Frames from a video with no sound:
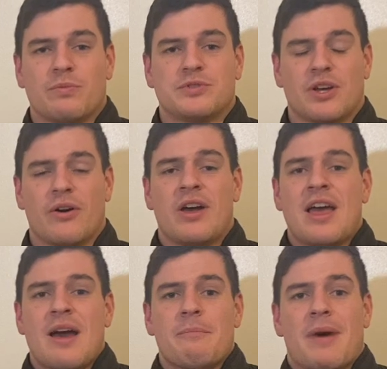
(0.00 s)
So
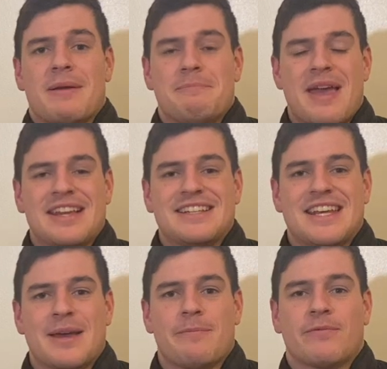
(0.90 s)
my main
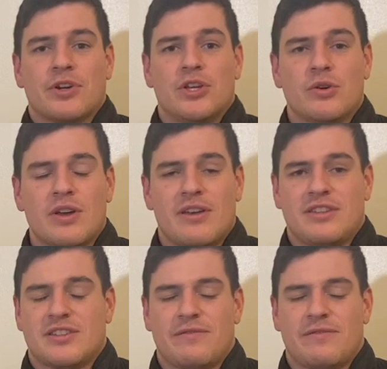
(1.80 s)
tip for you is,